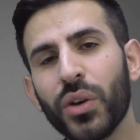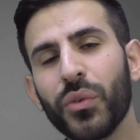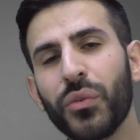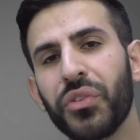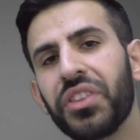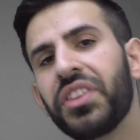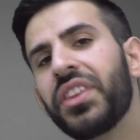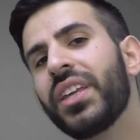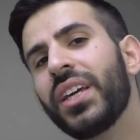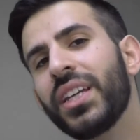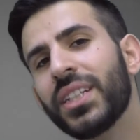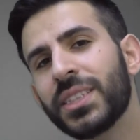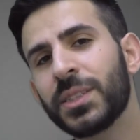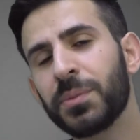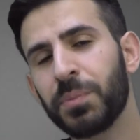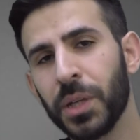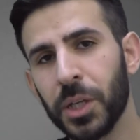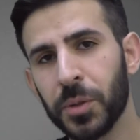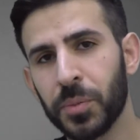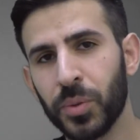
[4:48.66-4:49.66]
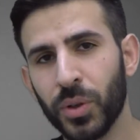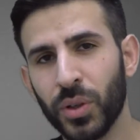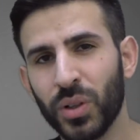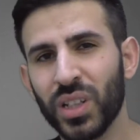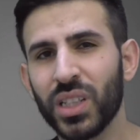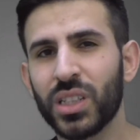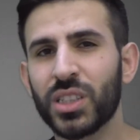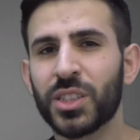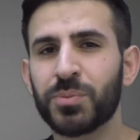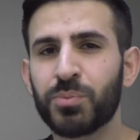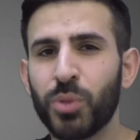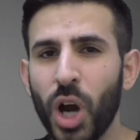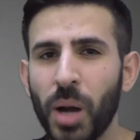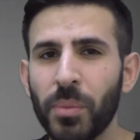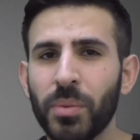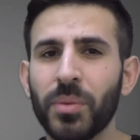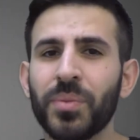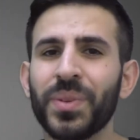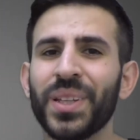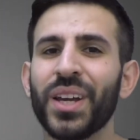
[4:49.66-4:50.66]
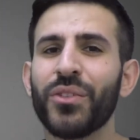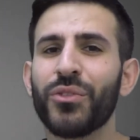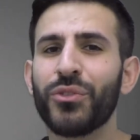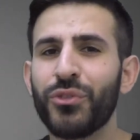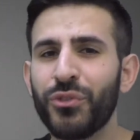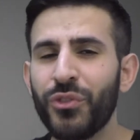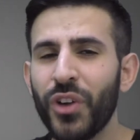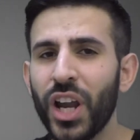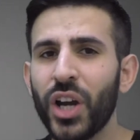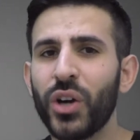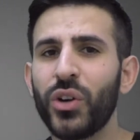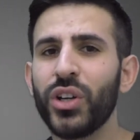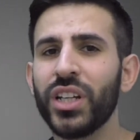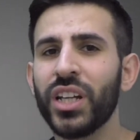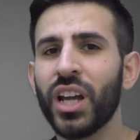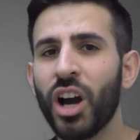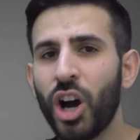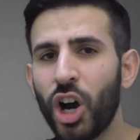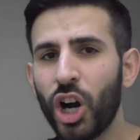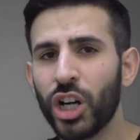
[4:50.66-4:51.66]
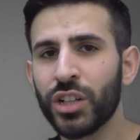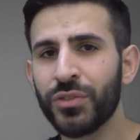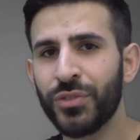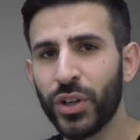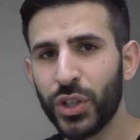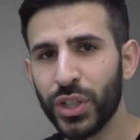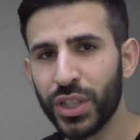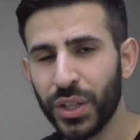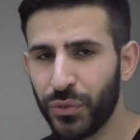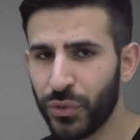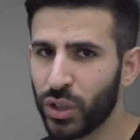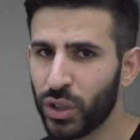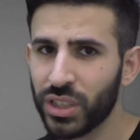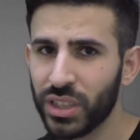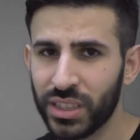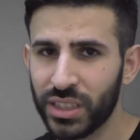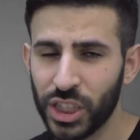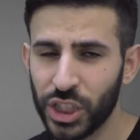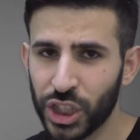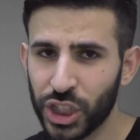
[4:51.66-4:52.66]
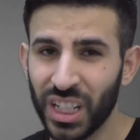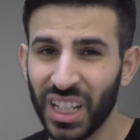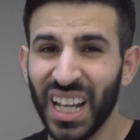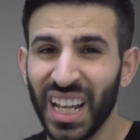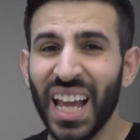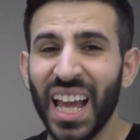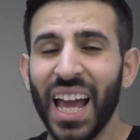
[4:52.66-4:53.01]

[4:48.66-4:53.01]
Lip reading: of these people, it's probably a very hard, very difficult decision,